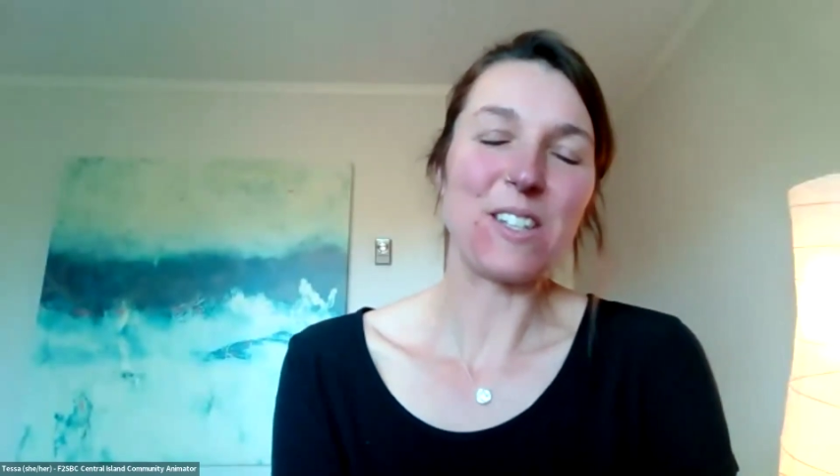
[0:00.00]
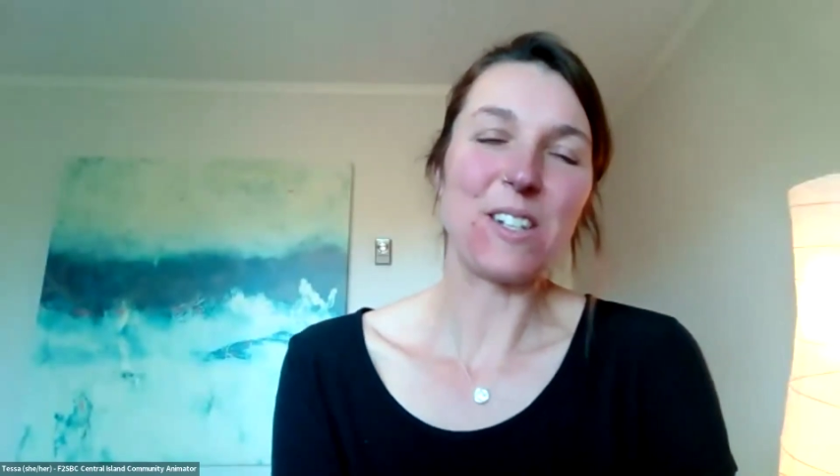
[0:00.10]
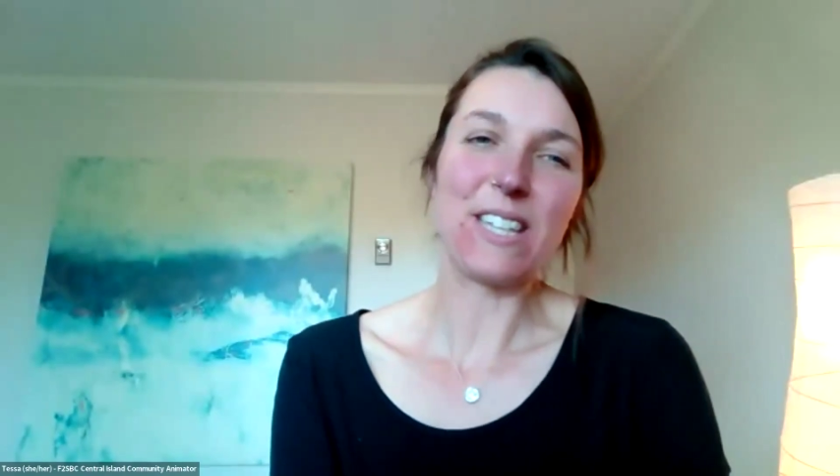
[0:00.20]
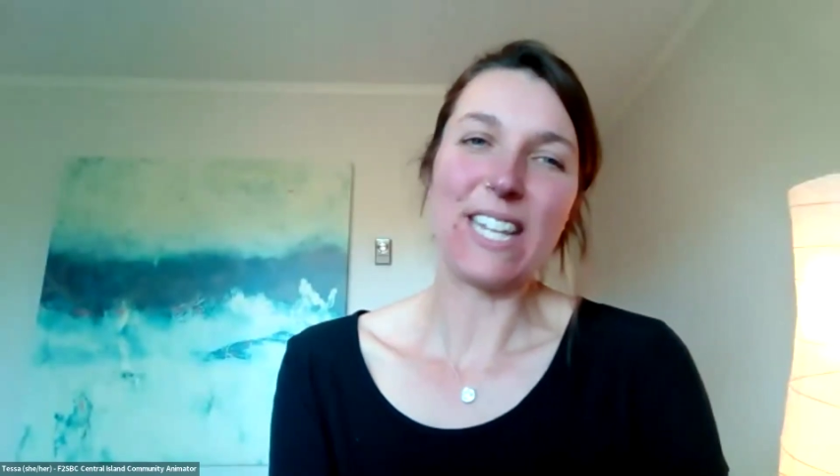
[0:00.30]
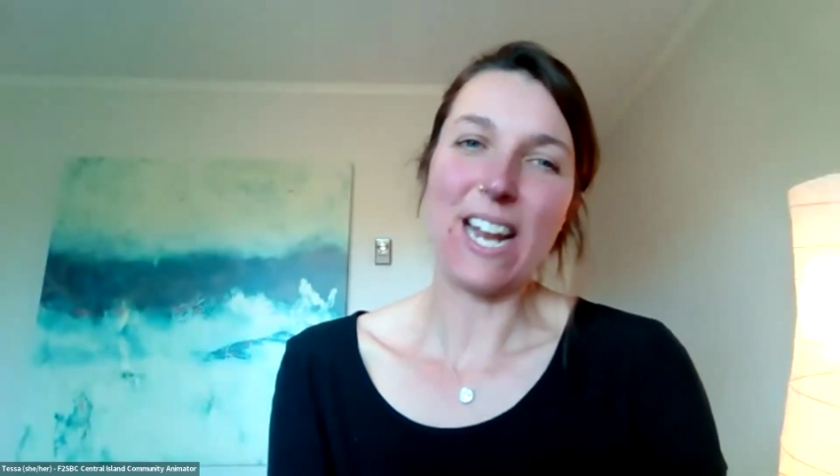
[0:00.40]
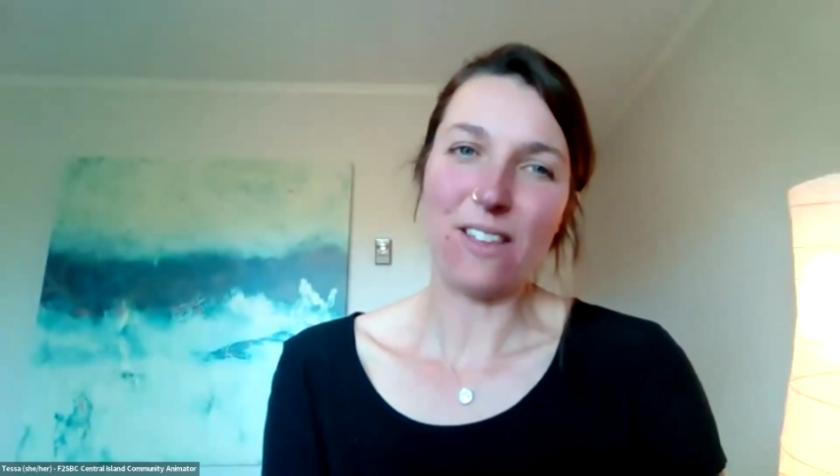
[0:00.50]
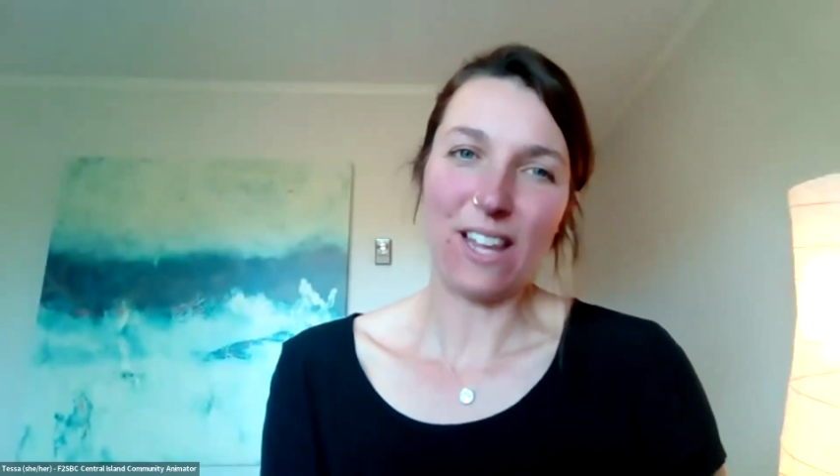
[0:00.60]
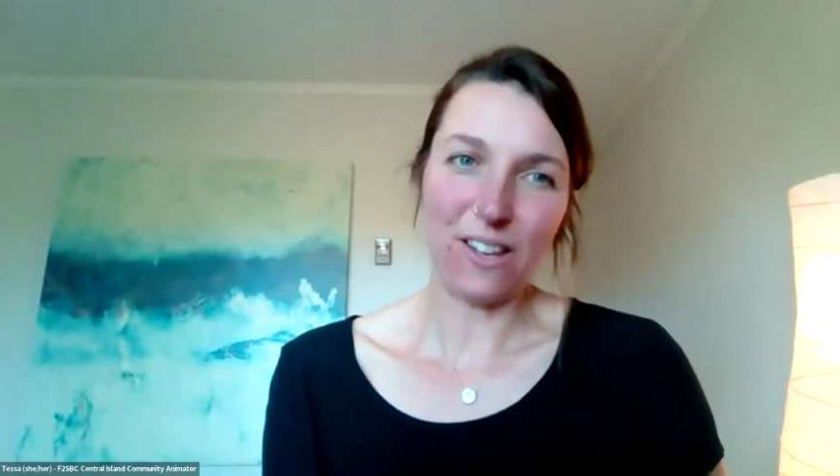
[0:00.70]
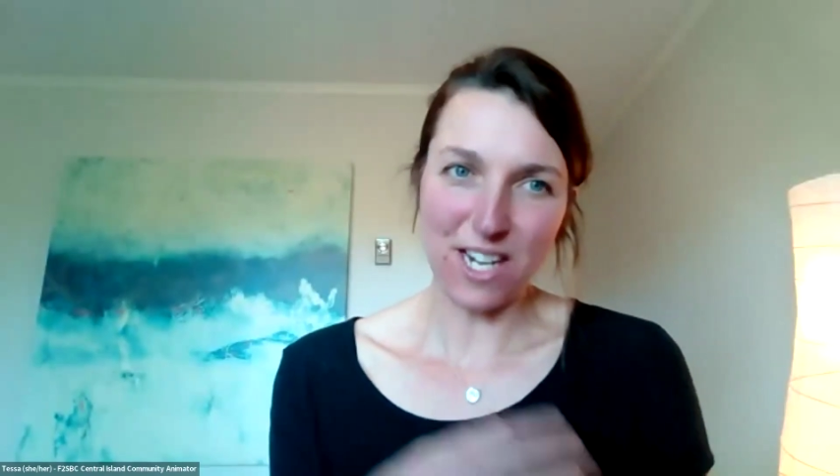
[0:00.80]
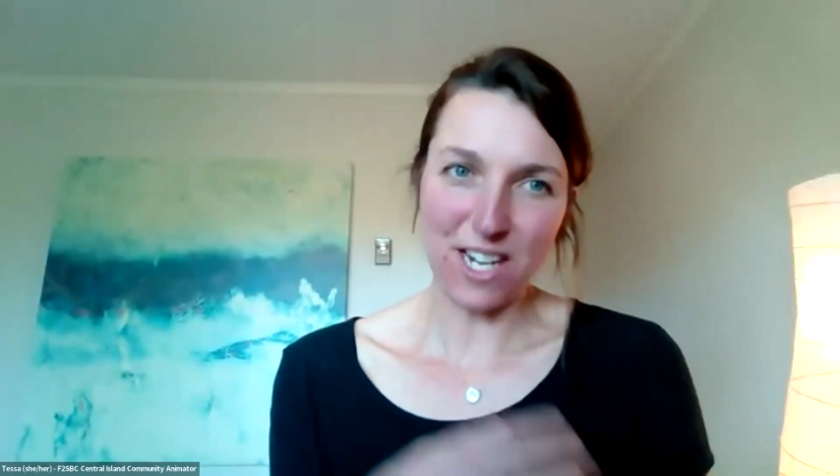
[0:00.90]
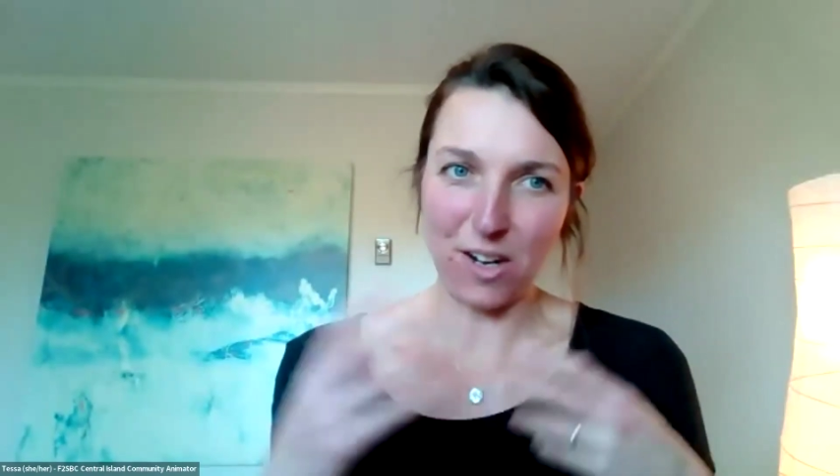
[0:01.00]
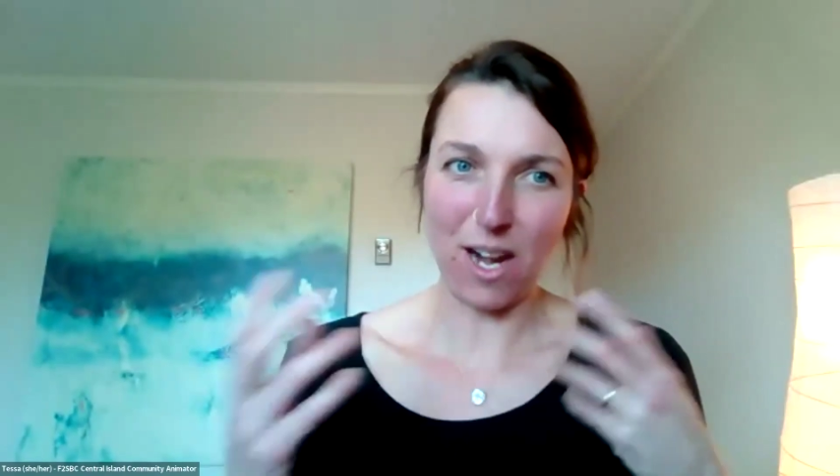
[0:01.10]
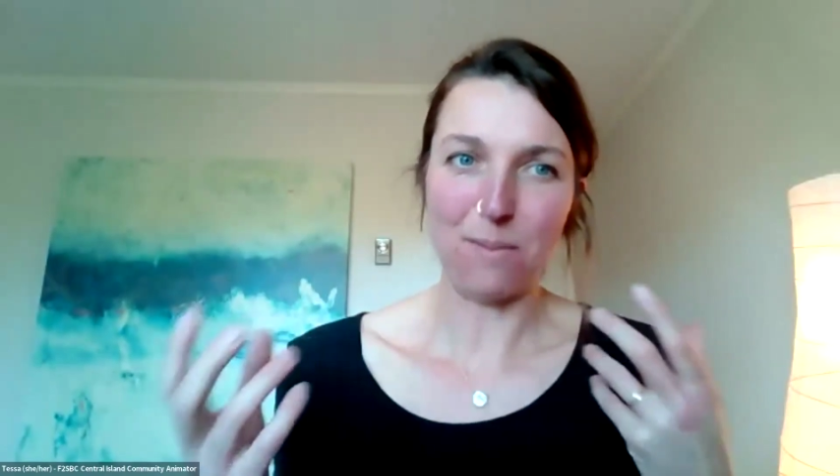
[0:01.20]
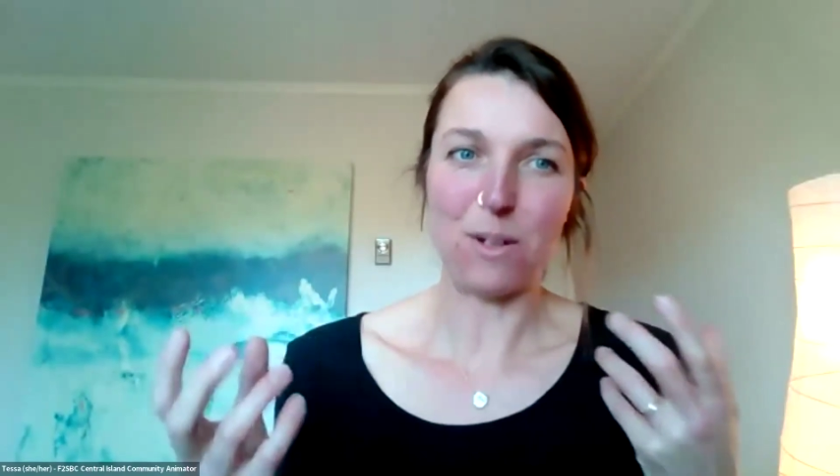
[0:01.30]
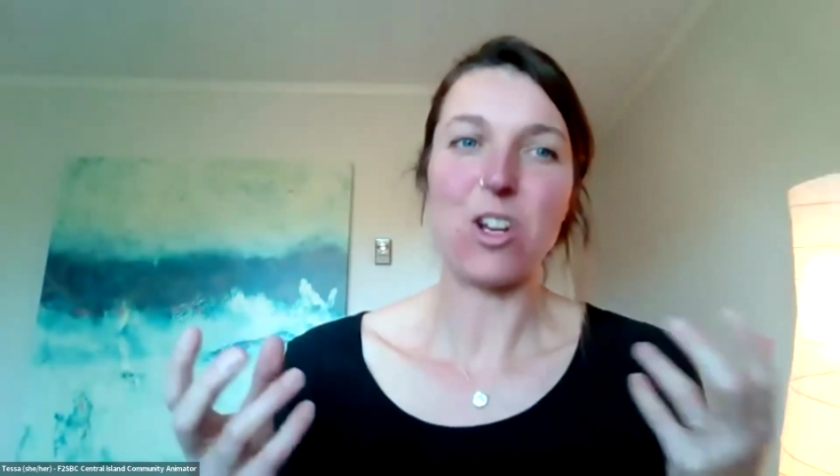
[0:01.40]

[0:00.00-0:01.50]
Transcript: Laura-Lyn, I feel like you've done an incredible